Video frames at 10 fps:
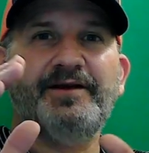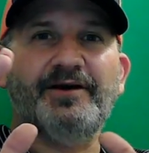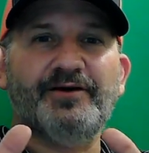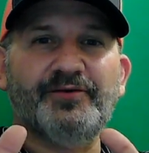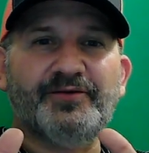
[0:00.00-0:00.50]

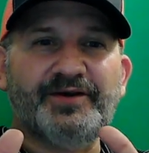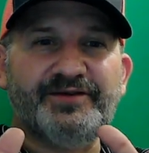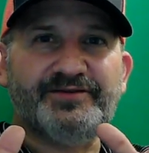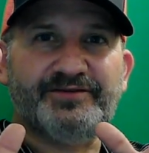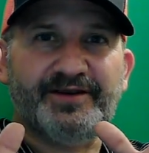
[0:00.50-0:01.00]
Now,
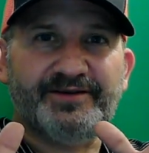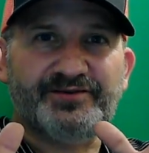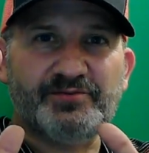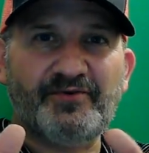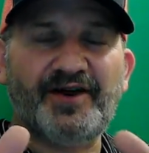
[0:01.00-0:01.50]
a
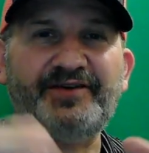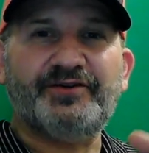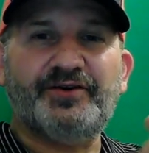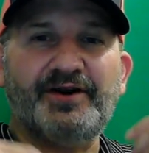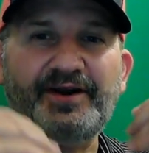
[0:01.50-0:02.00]

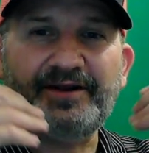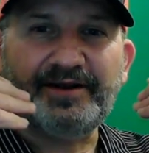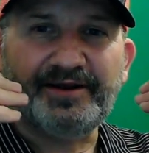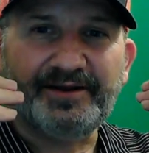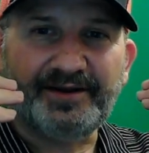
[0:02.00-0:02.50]
supervisor,
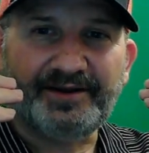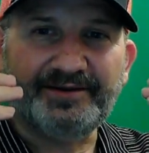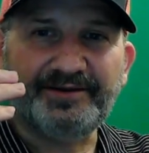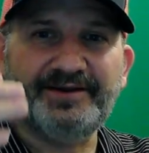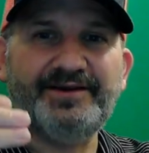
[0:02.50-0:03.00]
a
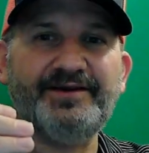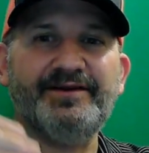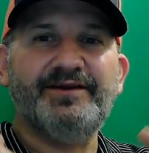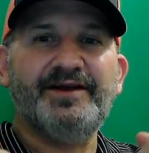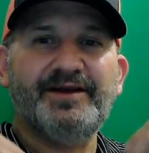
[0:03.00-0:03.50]

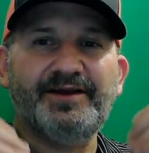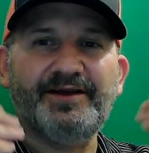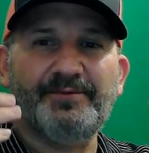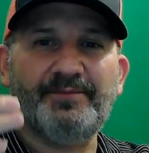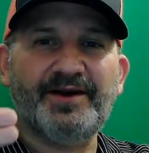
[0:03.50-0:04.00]
lead,
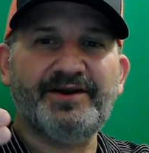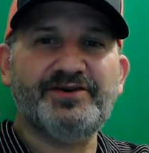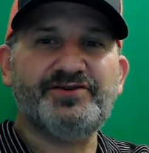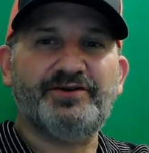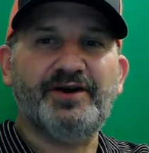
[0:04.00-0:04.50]
a
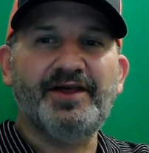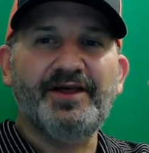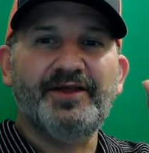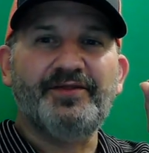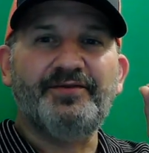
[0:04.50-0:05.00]
manager,
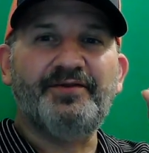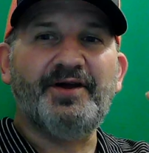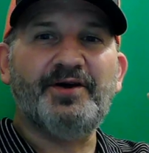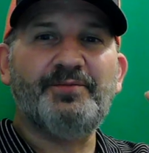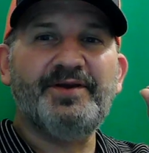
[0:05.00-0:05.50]

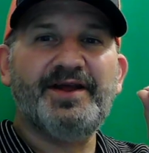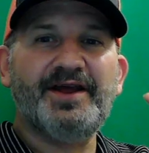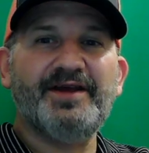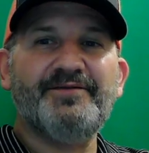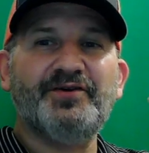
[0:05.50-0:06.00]
their
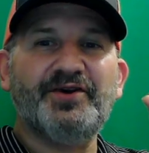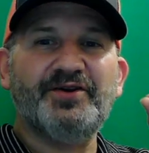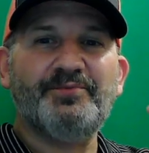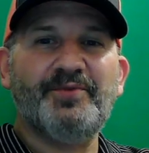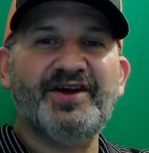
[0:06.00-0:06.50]
behavior
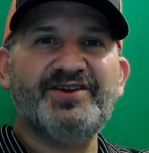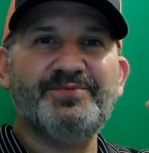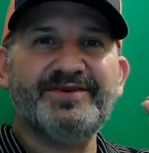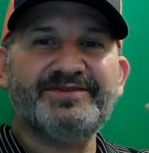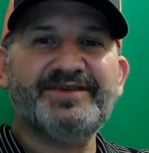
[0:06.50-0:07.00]
and
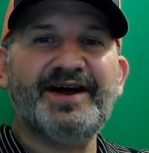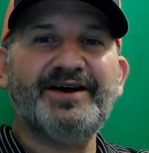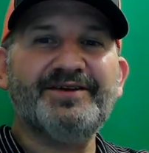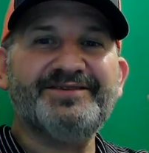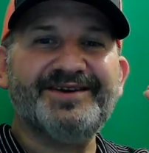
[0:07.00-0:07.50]
management
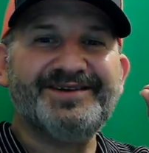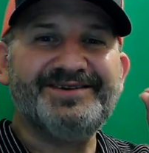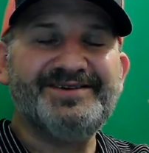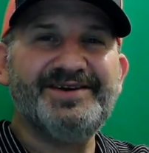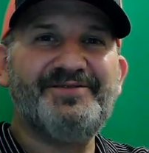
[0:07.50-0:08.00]
style
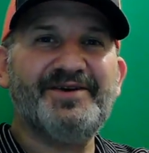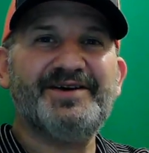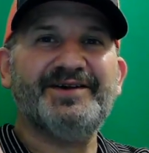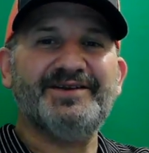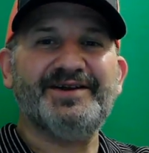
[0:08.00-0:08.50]

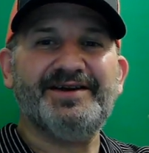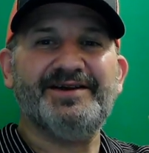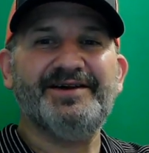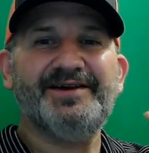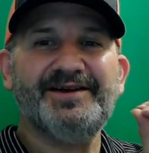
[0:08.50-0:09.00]

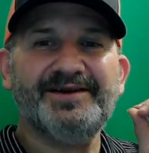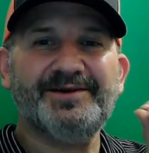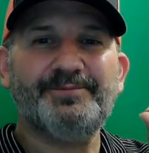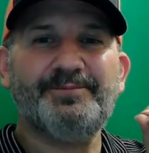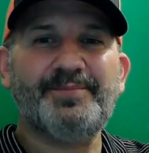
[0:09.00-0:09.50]
significantly
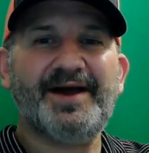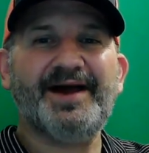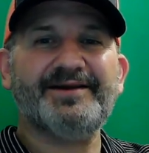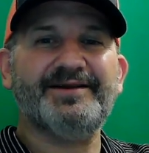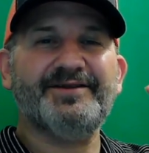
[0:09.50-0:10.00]

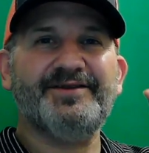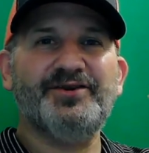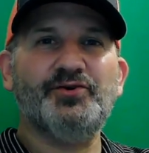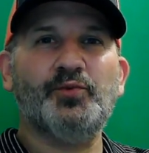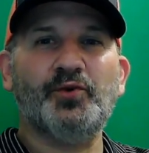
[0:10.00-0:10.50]
impact
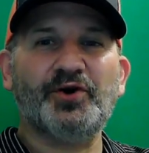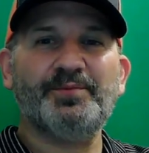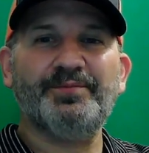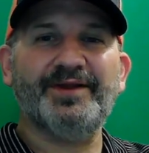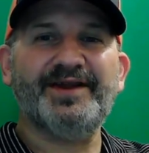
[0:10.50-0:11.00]
the
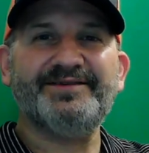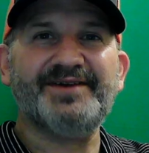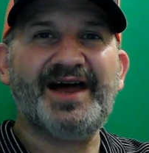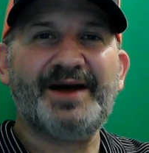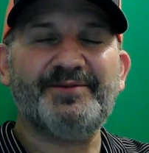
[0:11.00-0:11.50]

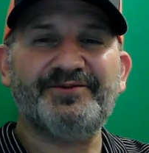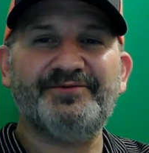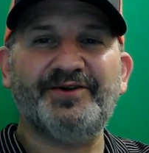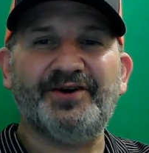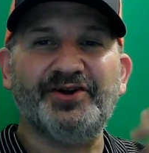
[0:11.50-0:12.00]
workplace
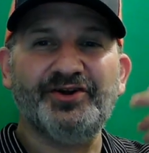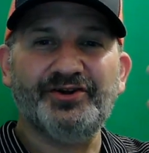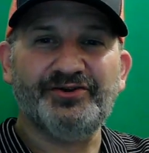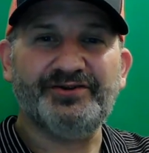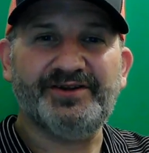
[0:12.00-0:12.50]
atmosphere.
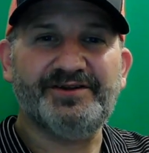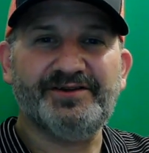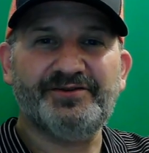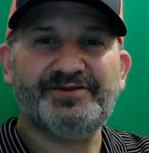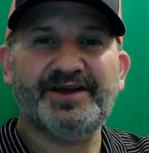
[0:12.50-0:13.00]
You need to
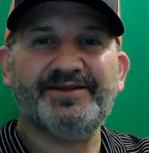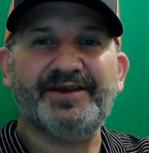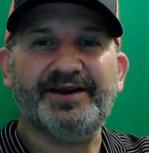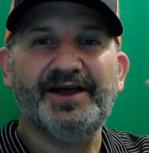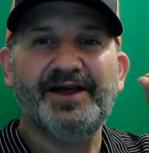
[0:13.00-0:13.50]
understand
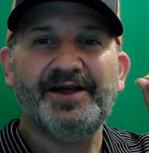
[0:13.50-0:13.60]
that.